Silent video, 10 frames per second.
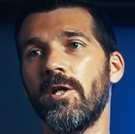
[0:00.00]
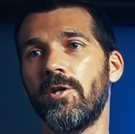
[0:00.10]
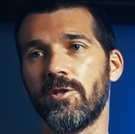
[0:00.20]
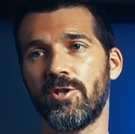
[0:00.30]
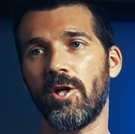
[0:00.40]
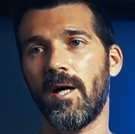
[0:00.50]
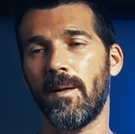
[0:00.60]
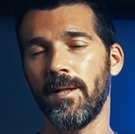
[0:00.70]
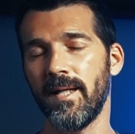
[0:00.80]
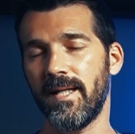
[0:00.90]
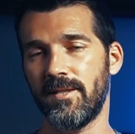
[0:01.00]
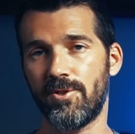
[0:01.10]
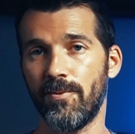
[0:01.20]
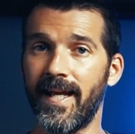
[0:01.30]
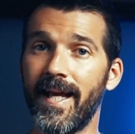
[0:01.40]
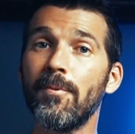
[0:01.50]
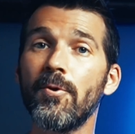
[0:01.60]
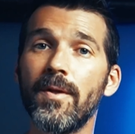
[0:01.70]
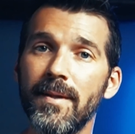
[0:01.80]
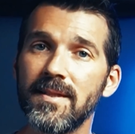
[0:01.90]
your job is to
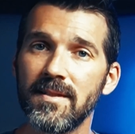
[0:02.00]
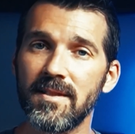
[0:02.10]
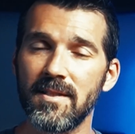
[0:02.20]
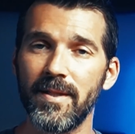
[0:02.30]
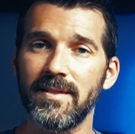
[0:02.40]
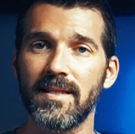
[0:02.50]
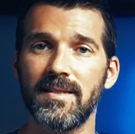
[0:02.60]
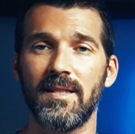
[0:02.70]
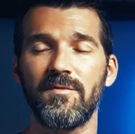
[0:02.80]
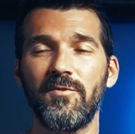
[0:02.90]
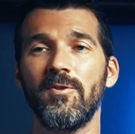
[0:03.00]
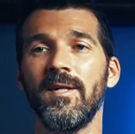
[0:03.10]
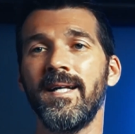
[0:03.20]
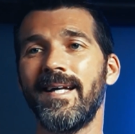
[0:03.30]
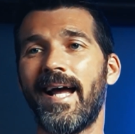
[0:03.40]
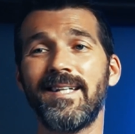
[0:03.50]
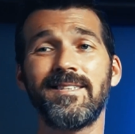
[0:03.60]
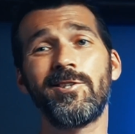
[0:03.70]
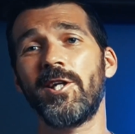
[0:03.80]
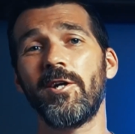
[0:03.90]
enable the business to be successful as
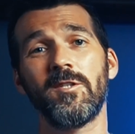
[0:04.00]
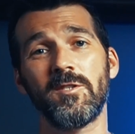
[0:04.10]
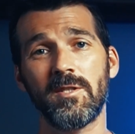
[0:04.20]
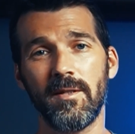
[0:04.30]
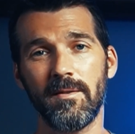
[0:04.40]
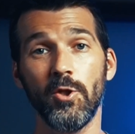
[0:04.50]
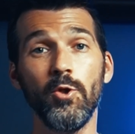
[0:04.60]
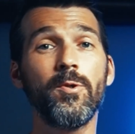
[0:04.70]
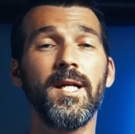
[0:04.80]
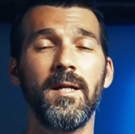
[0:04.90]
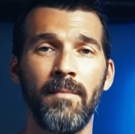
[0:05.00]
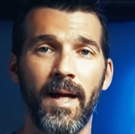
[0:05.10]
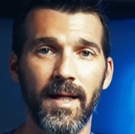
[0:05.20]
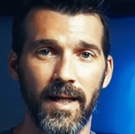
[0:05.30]
secure as you can make